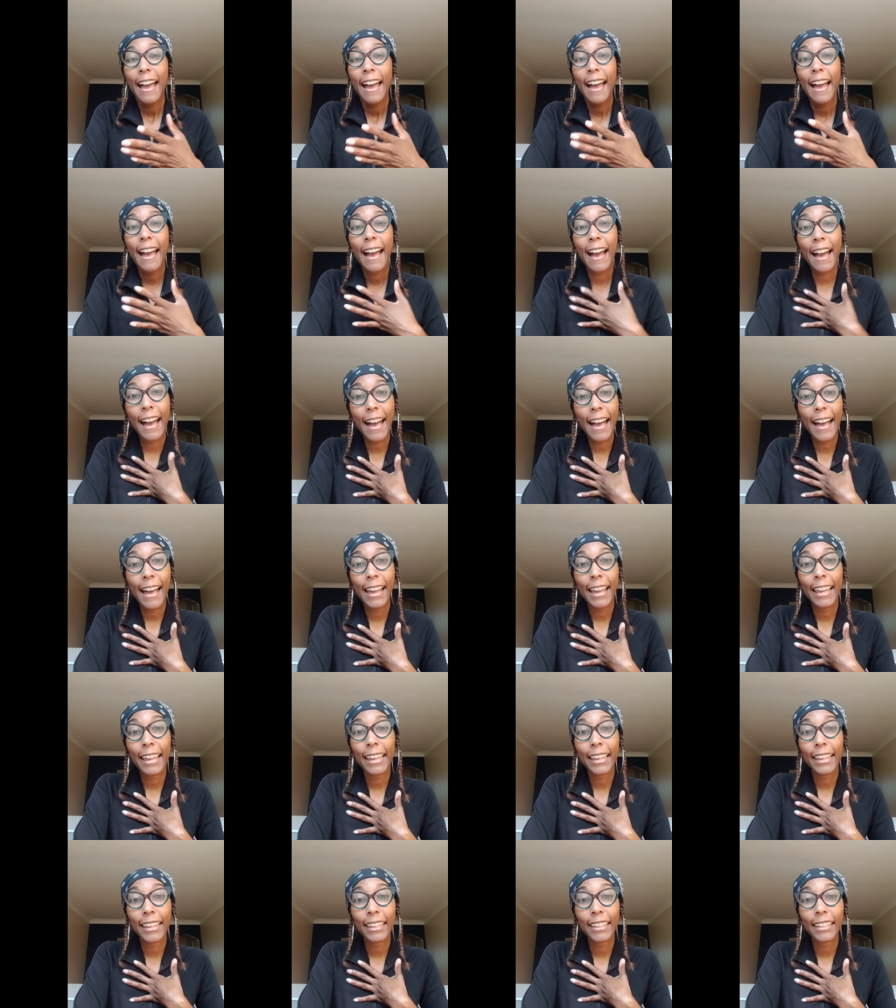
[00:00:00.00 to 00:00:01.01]

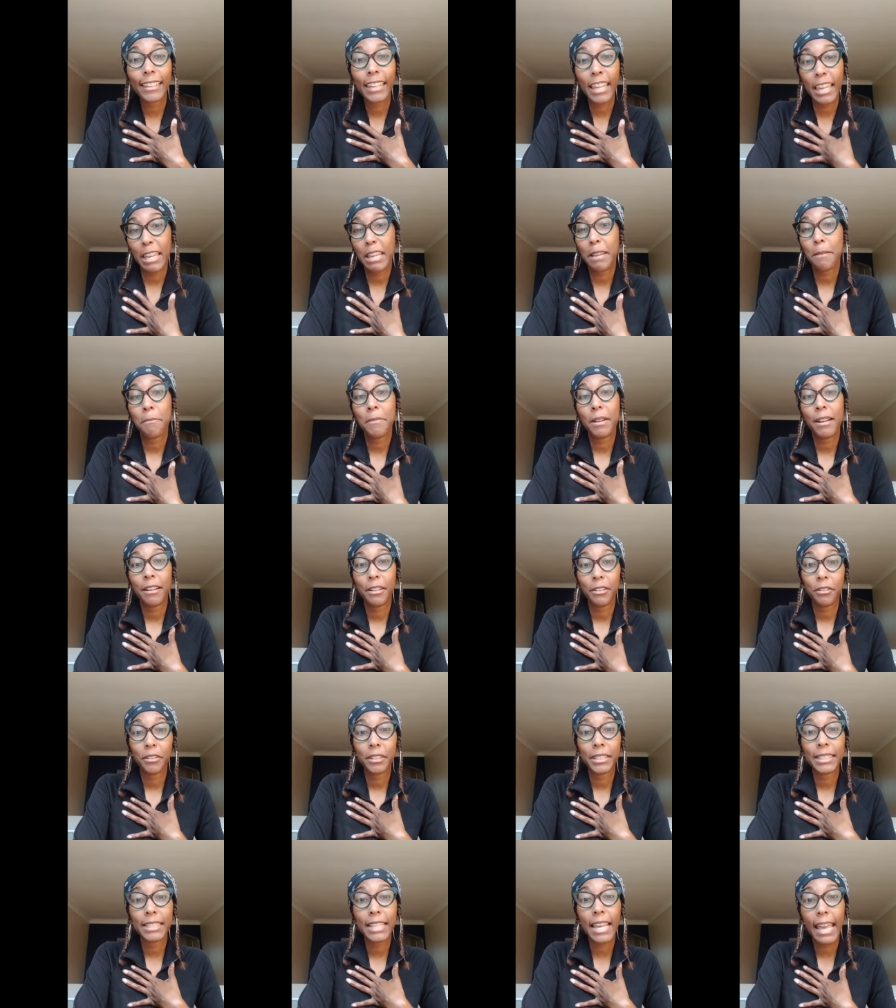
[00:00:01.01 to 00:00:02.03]
I came
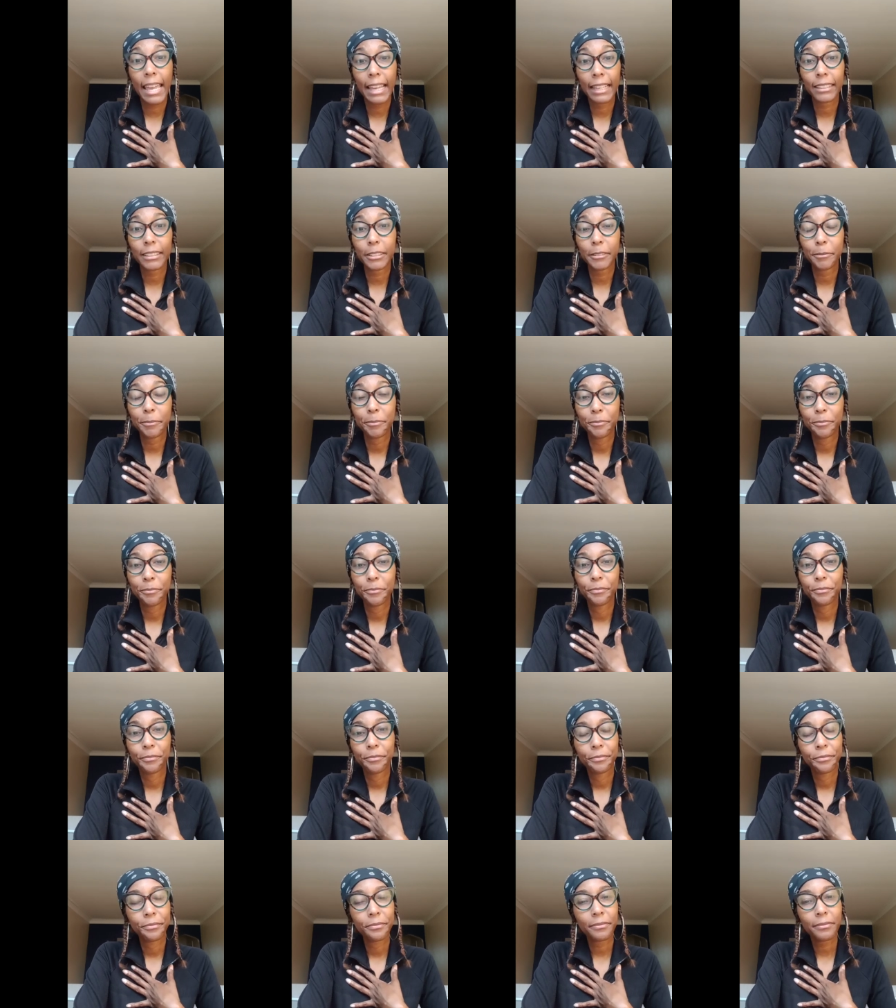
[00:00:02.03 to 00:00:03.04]
under attack.
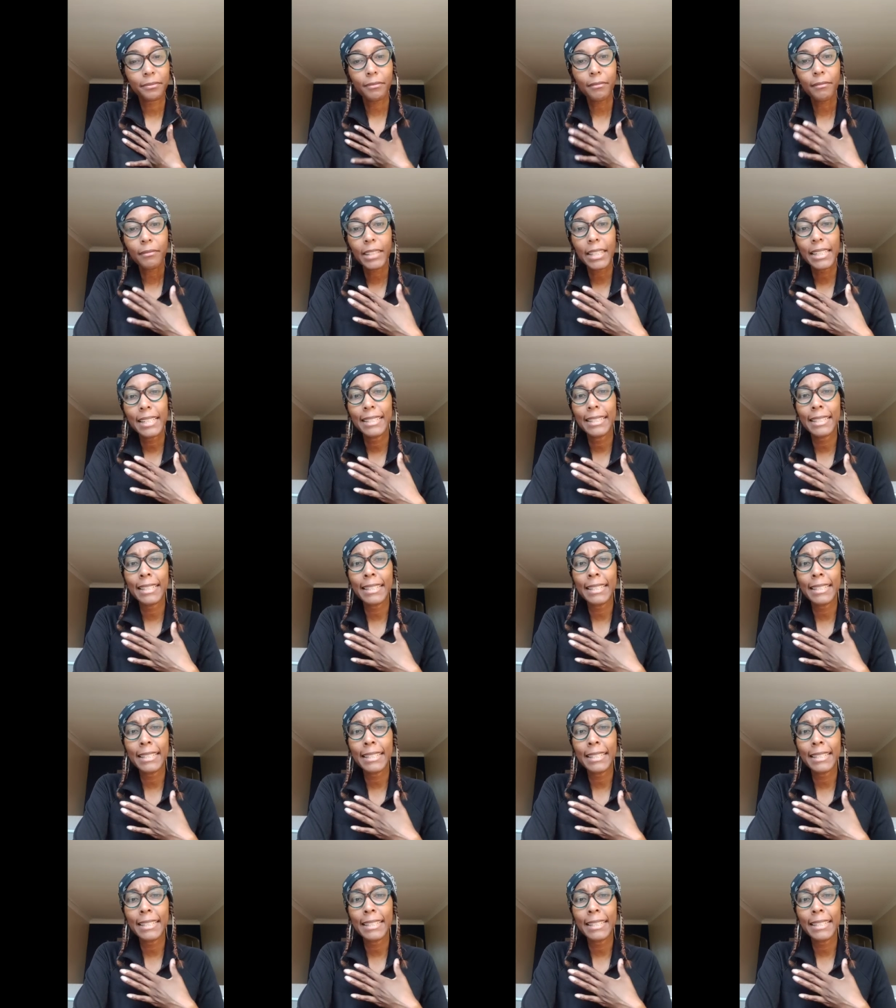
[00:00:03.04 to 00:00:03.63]
And the